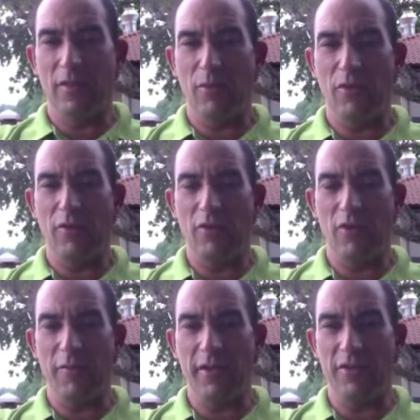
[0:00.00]
You'll
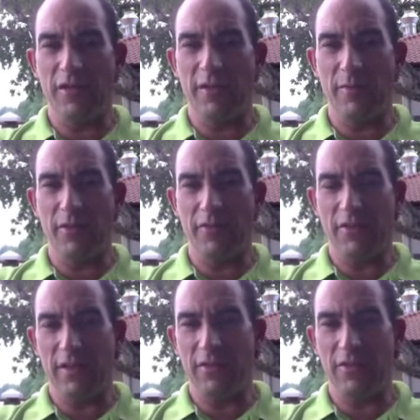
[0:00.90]
have emergency numbers if
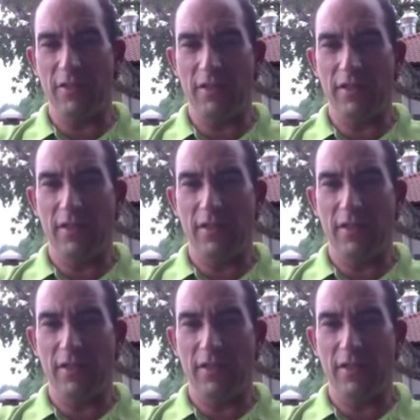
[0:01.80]
necessary.